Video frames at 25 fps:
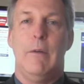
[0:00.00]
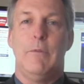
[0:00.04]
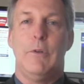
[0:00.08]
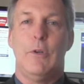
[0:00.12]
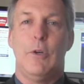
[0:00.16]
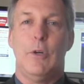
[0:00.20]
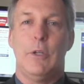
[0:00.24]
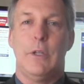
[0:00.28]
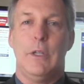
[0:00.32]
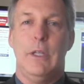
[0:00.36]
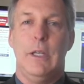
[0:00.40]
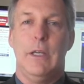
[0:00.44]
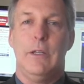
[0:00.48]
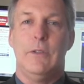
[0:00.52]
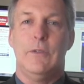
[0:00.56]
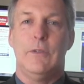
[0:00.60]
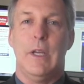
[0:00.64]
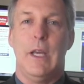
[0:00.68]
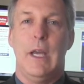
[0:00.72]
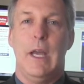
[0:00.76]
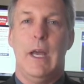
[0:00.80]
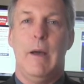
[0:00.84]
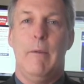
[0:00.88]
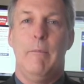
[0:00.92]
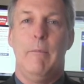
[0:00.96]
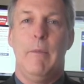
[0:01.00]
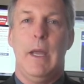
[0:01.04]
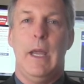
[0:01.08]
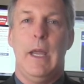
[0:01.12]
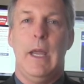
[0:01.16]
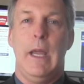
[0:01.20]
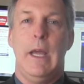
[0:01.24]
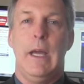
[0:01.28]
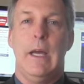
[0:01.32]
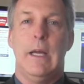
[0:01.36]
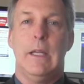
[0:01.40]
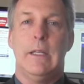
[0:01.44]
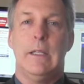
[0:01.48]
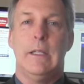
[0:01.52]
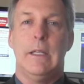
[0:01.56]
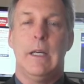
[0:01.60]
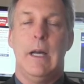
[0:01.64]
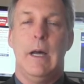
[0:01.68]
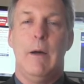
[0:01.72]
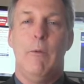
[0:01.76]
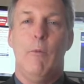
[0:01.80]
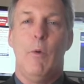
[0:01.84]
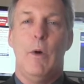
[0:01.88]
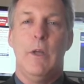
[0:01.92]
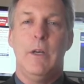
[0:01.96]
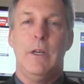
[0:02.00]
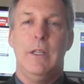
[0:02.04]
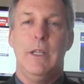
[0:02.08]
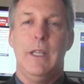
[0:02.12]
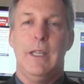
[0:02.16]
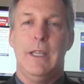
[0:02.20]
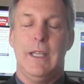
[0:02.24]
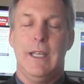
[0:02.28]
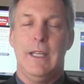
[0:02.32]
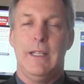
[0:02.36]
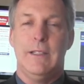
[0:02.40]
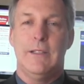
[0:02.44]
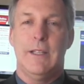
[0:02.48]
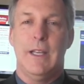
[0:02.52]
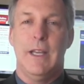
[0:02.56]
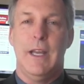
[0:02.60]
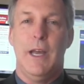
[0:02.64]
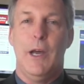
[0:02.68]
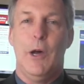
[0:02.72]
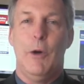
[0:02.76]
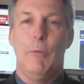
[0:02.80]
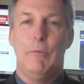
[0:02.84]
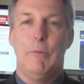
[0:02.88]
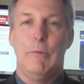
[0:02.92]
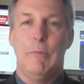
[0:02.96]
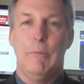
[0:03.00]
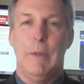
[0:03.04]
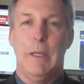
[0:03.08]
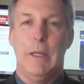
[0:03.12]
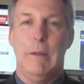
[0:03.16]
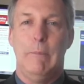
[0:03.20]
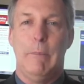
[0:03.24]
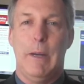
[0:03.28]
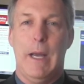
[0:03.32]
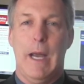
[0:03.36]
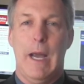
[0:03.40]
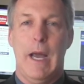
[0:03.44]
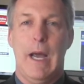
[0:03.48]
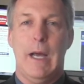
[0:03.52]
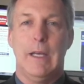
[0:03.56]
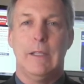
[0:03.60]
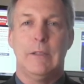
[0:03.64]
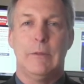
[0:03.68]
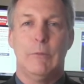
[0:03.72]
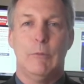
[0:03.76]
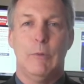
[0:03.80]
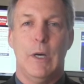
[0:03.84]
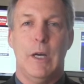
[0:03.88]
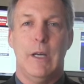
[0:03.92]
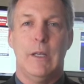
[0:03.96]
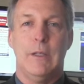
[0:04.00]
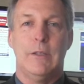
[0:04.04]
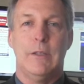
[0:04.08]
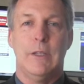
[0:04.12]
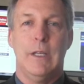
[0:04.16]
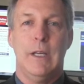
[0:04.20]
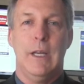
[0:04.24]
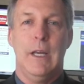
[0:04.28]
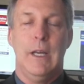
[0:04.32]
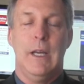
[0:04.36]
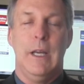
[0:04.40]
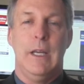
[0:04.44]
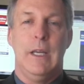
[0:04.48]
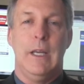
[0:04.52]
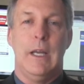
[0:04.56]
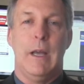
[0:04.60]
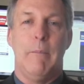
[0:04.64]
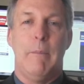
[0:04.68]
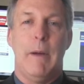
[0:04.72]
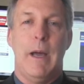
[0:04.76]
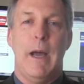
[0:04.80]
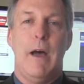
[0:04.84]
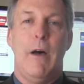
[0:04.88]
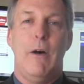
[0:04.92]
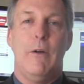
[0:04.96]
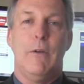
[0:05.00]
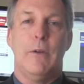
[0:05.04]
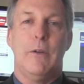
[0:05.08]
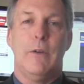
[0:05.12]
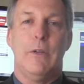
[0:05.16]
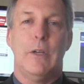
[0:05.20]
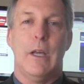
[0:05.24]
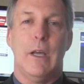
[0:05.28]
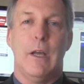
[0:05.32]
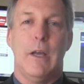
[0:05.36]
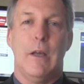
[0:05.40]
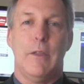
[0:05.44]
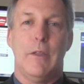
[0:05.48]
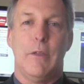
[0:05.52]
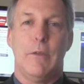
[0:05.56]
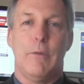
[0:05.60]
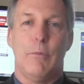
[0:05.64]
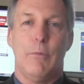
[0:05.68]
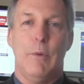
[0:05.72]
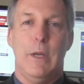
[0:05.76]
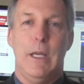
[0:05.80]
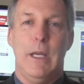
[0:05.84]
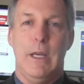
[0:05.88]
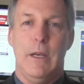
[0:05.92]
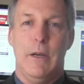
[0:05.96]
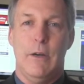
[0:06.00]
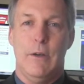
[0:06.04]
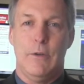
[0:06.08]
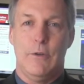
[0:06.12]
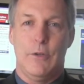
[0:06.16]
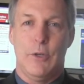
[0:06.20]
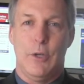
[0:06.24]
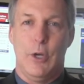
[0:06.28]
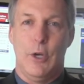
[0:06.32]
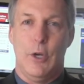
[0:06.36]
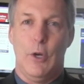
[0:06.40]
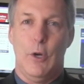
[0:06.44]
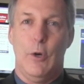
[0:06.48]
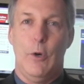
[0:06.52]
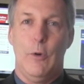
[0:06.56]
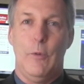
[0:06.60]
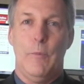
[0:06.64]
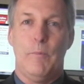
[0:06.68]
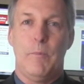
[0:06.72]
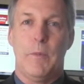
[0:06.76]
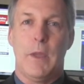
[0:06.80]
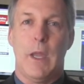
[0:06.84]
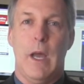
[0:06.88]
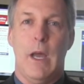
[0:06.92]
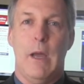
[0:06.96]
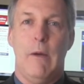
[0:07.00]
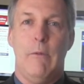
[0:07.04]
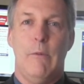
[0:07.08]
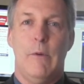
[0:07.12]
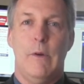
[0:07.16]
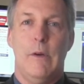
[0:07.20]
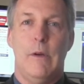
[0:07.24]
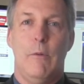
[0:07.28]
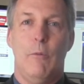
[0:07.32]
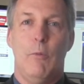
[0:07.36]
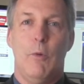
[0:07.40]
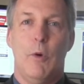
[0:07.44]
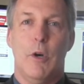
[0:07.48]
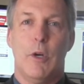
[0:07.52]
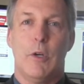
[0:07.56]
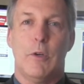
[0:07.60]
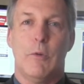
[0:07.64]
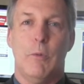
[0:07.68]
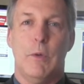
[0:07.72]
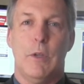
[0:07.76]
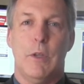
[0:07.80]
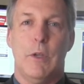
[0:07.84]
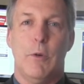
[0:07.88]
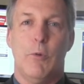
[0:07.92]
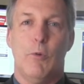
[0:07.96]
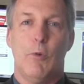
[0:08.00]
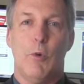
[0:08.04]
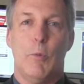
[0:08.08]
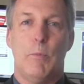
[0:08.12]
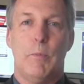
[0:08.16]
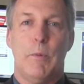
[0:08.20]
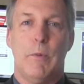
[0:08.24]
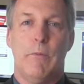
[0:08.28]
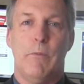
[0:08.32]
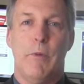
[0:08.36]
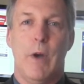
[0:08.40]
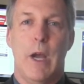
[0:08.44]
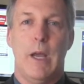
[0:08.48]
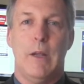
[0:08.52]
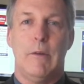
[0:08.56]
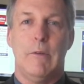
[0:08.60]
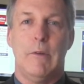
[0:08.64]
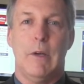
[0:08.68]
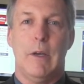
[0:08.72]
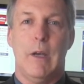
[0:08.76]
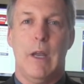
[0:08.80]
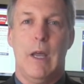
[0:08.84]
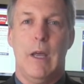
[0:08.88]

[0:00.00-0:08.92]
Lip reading: took the exam, and one of the things that helped me pass was about 3 years ago, I worked with a group of grant